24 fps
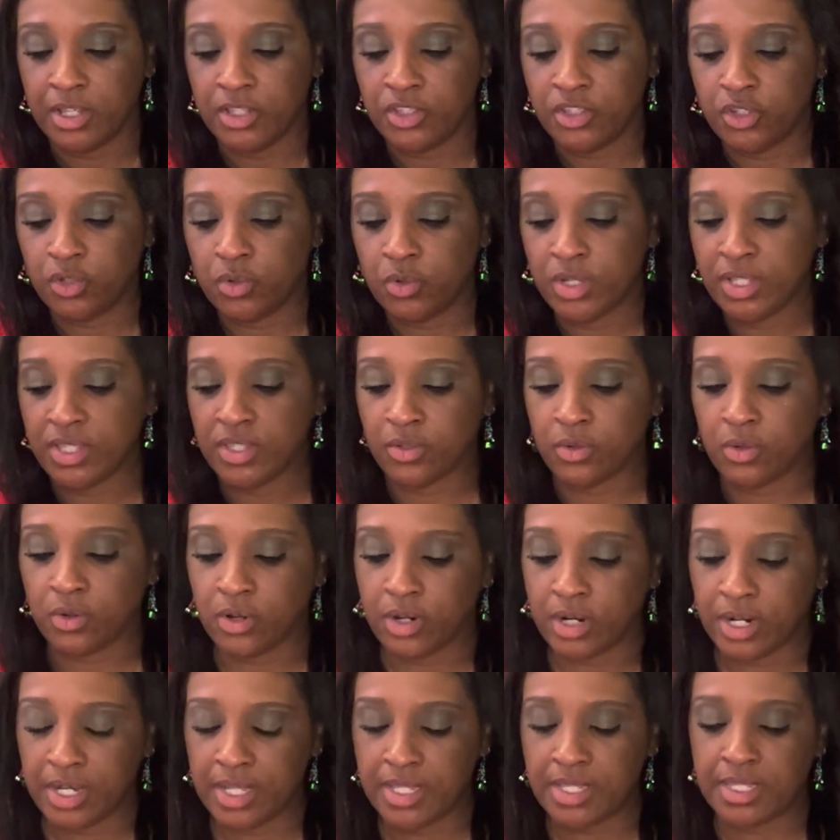2 of
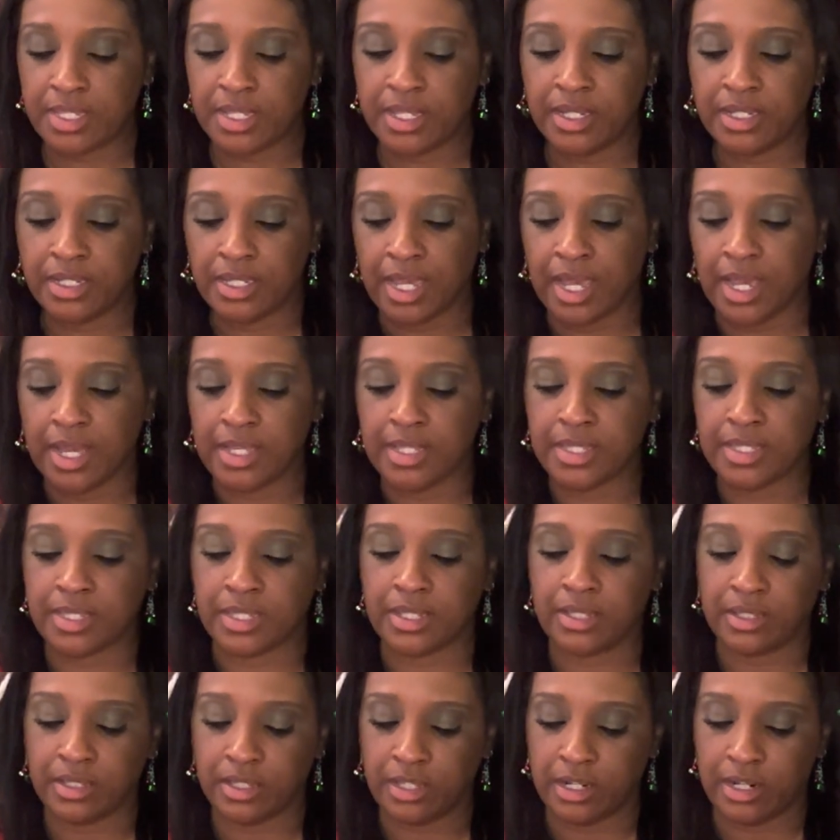Swords, yes.
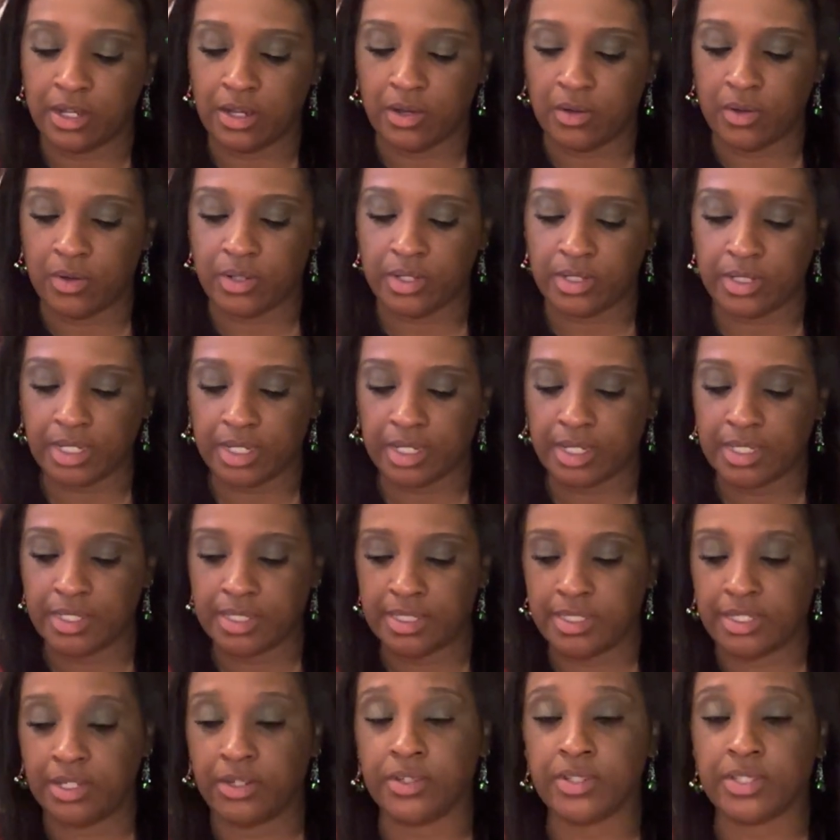You know, look,
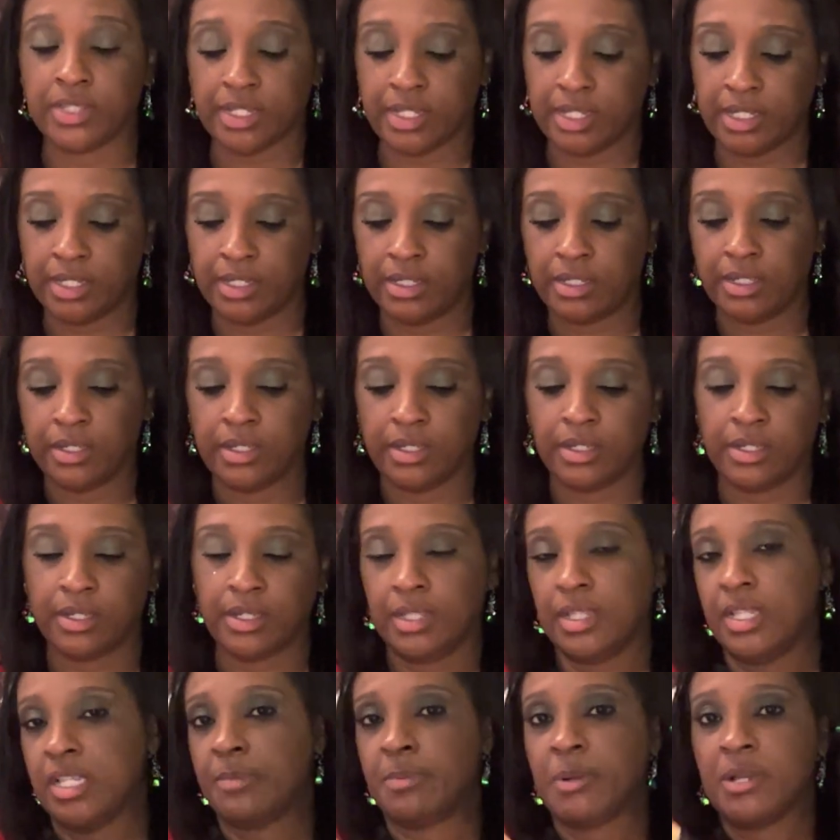seriously.
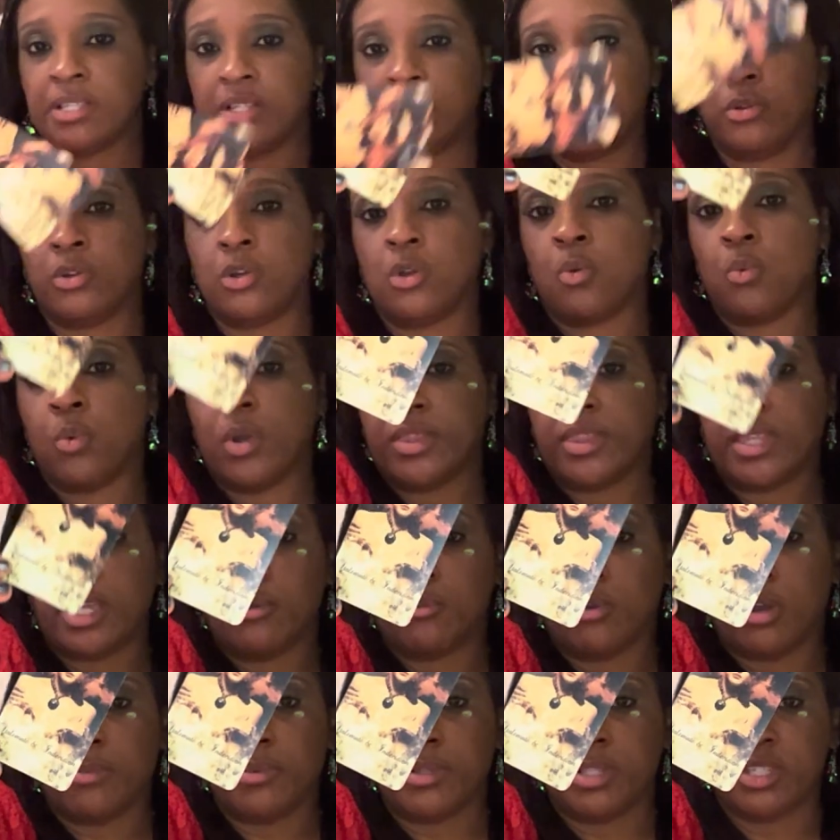This person don't know what they
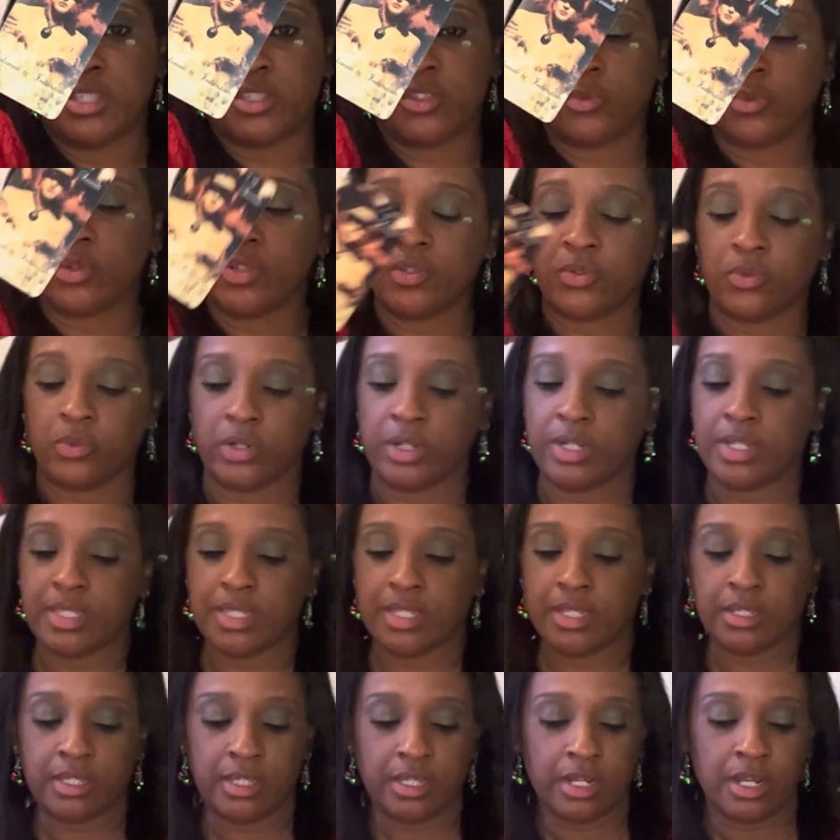want with this 2 of Swords.
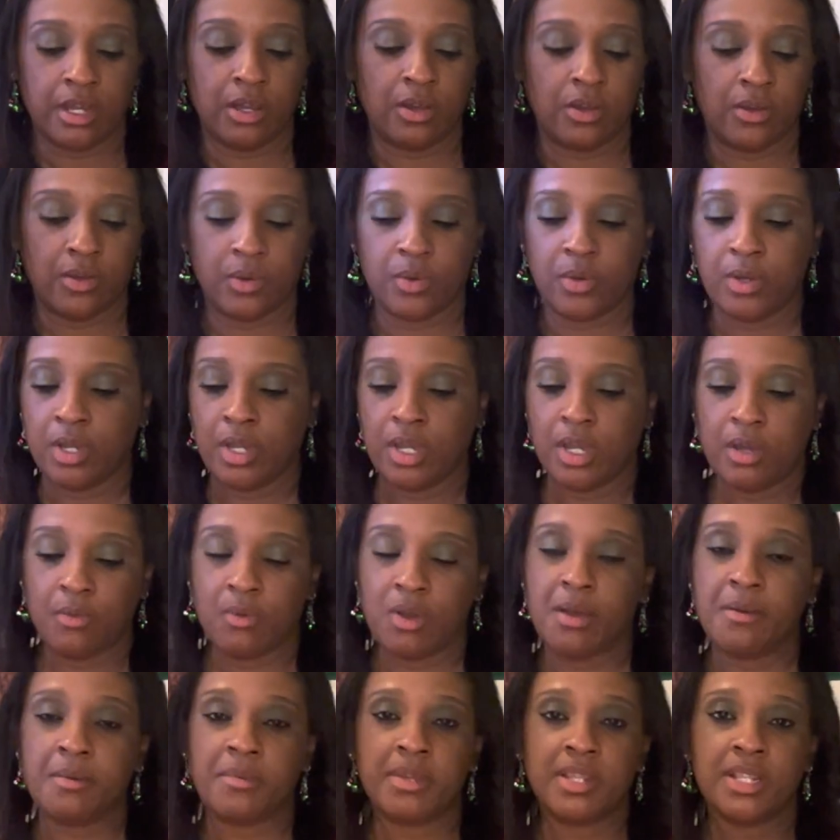You know,
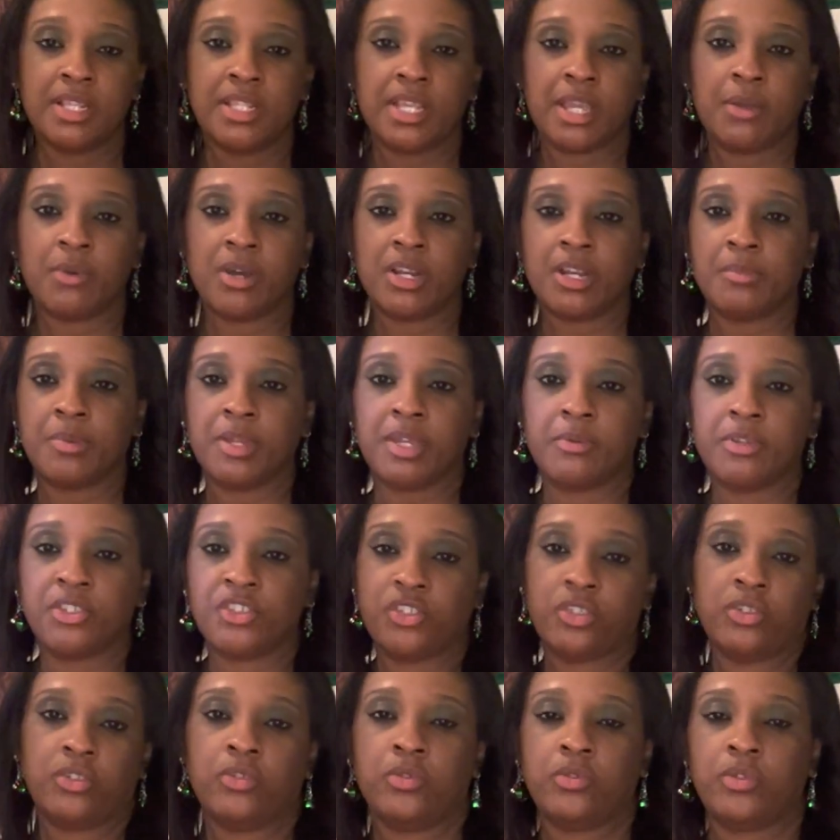one minute they want to be
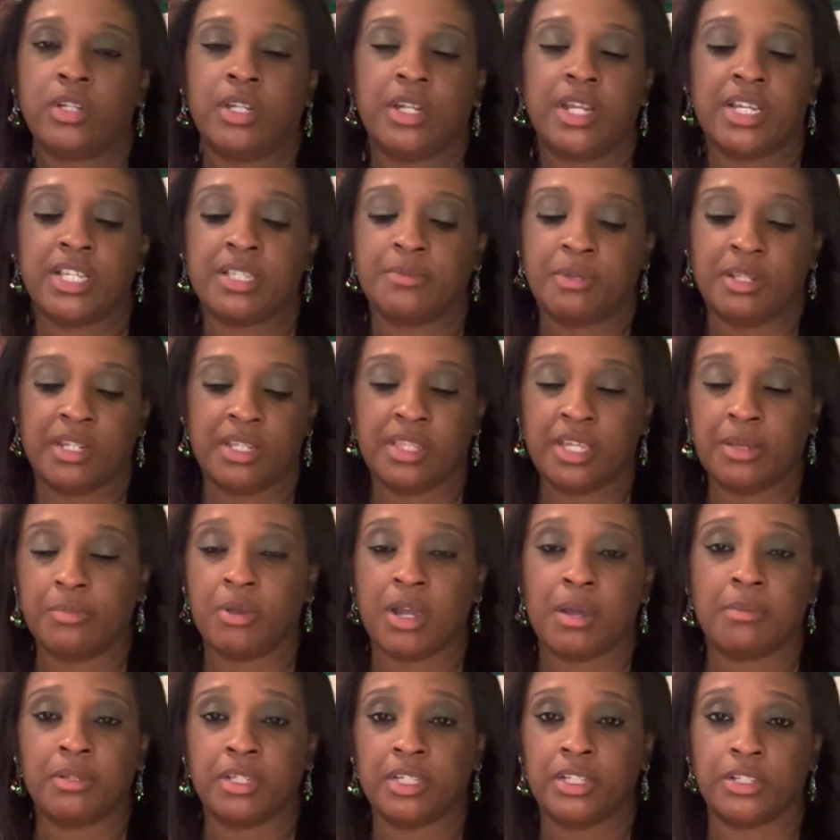with you, the next minute they
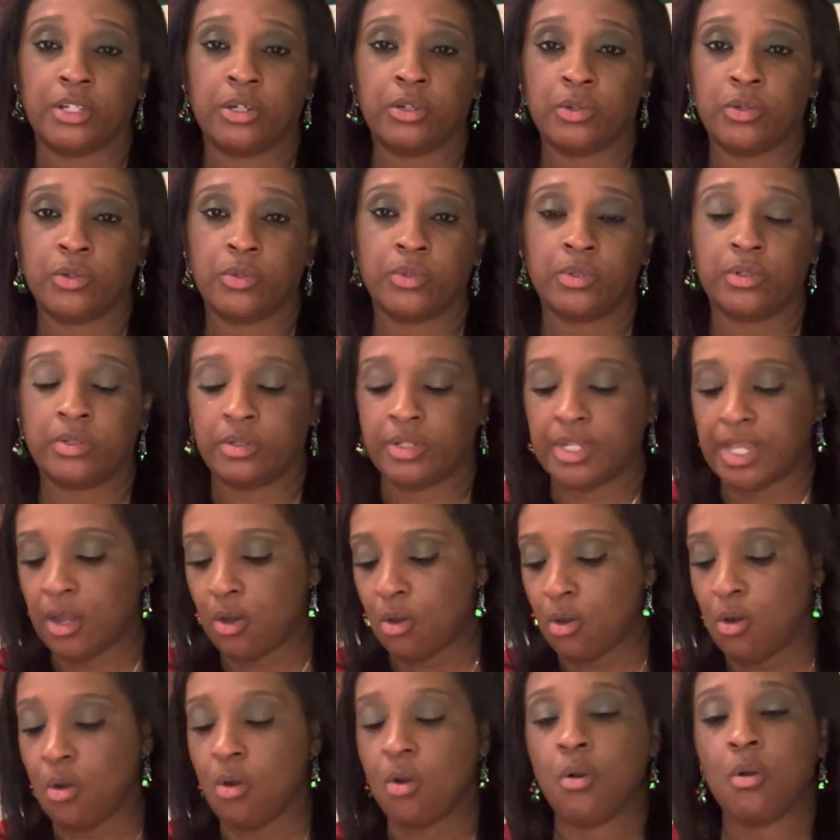probably don't. They
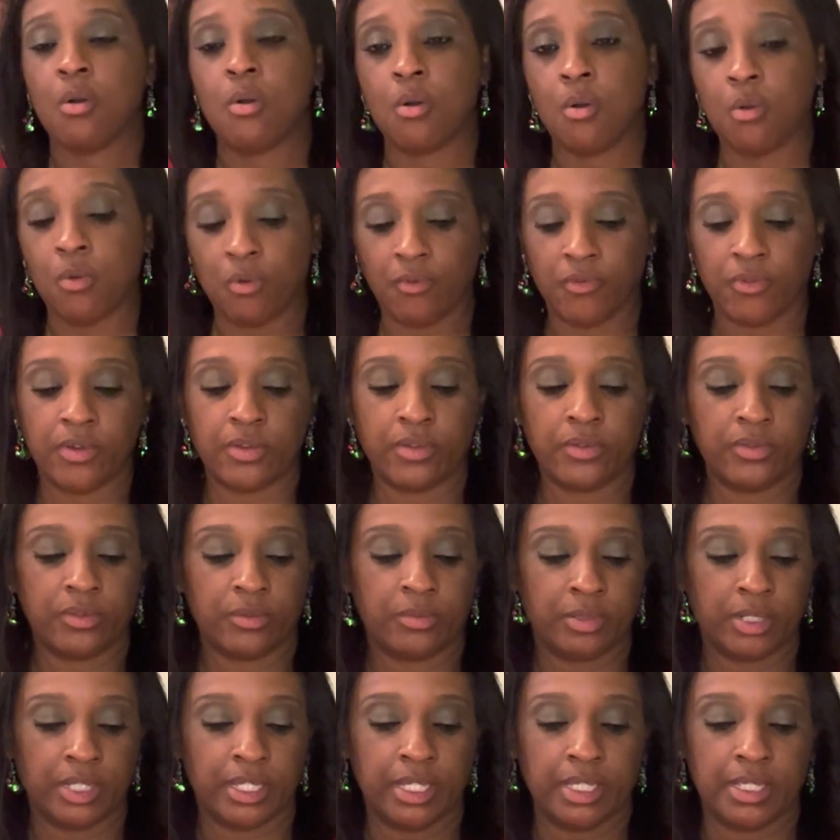all over
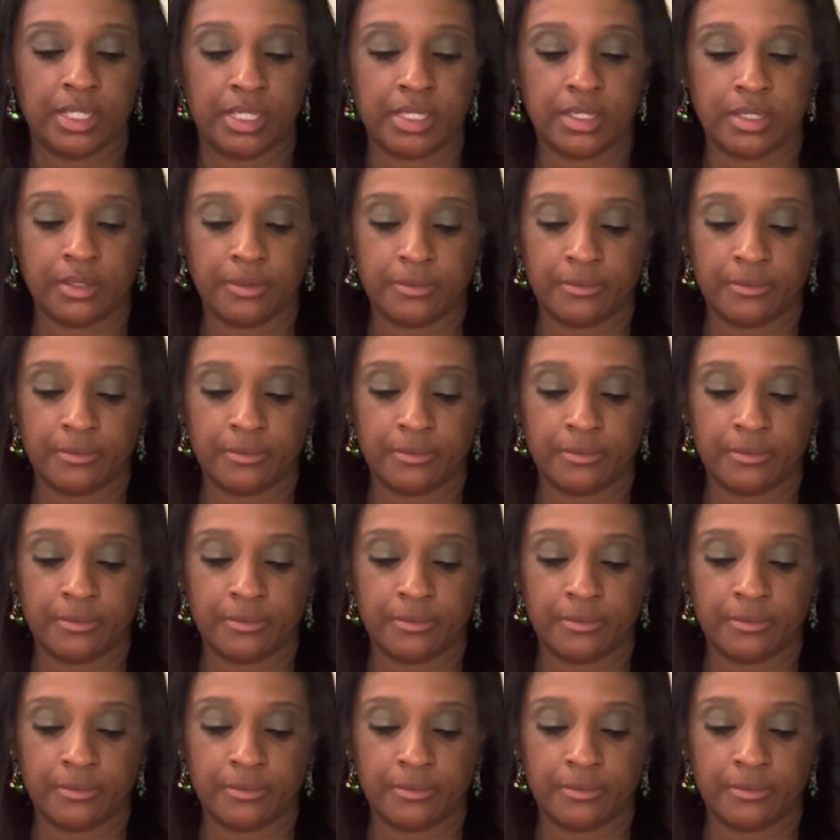the place.